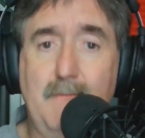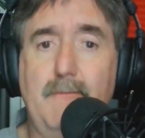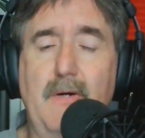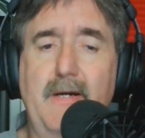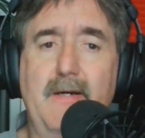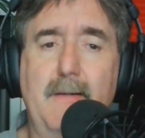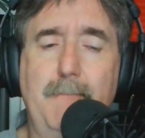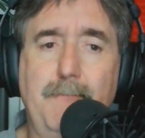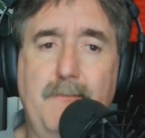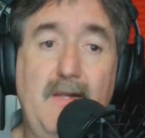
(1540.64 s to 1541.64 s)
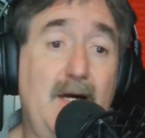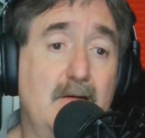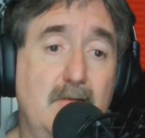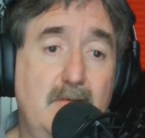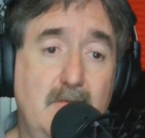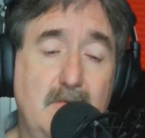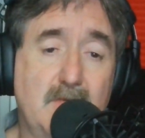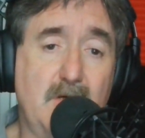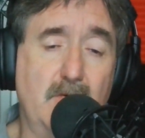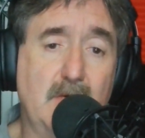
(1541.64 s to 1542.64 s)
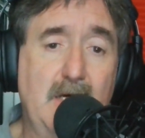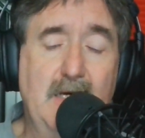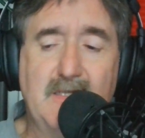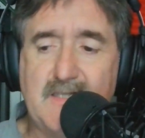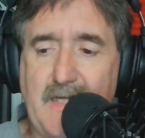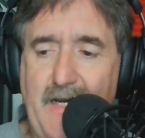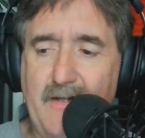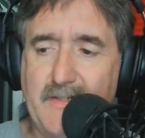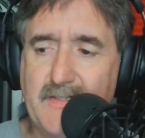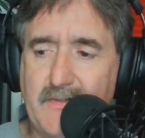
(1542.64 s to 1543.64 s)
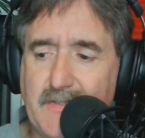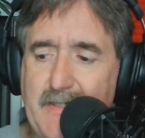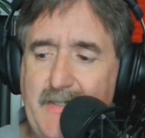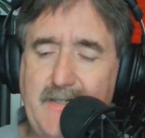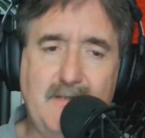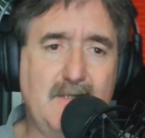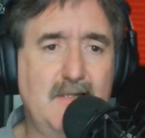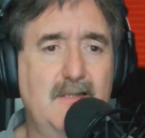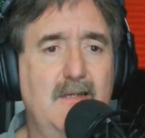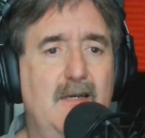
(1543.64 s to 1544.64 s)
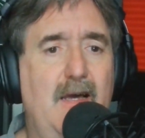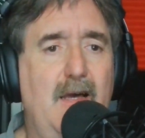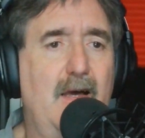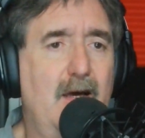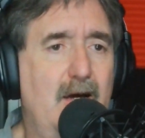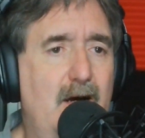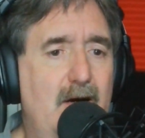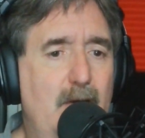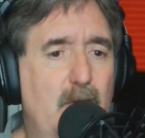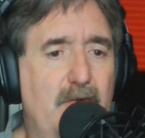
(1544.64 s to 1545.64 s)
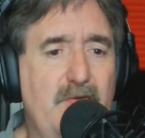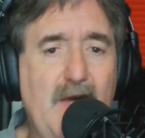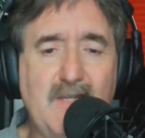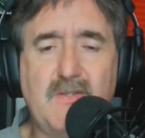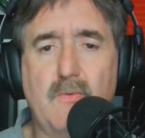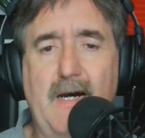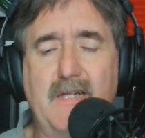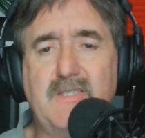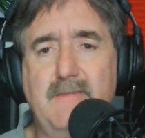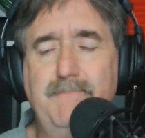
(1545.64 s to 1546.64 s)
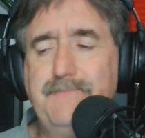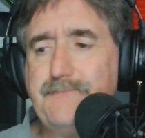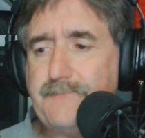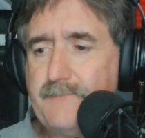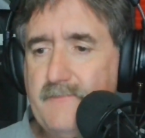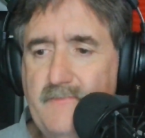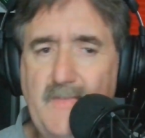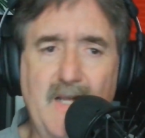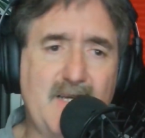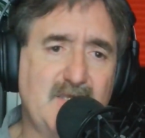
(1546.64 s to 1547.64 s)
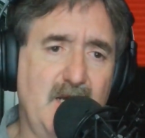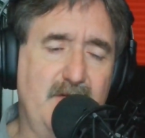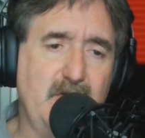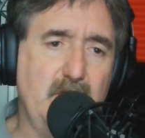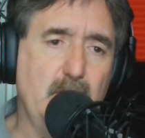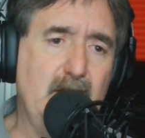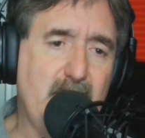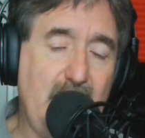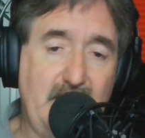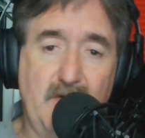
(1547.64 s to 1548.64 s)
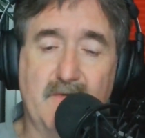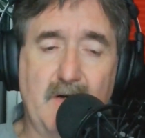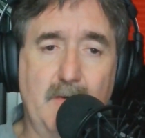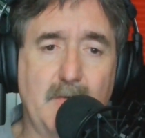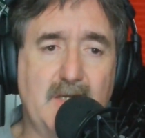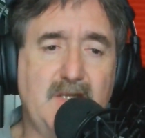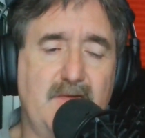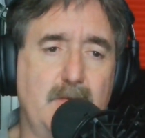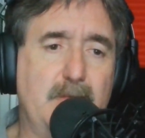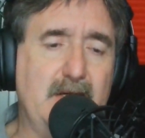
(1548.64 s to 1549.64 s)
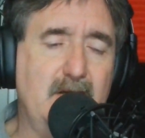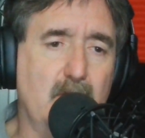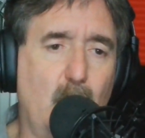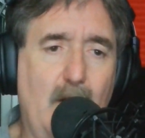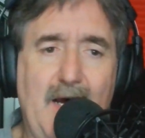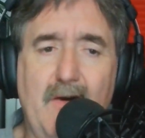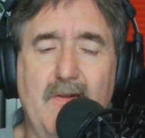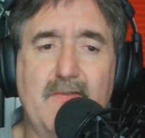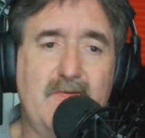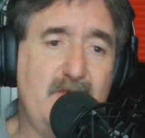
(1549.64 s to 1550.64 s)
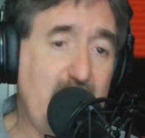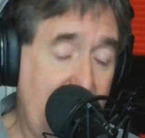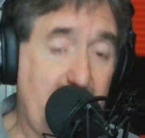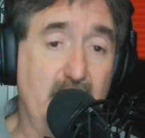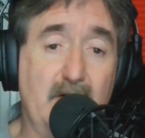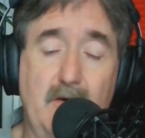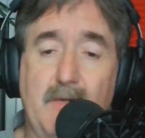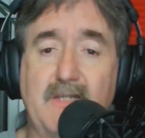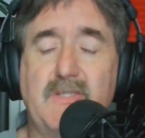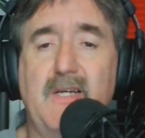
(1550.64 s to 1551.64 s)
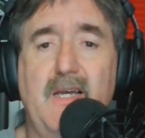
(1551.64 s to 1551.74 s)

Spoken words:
But yeah. So side hustles it is. All right. Well, thanks for watching. Like I said, if you're new here, thank you very much. If you've been here a while, thank you very much.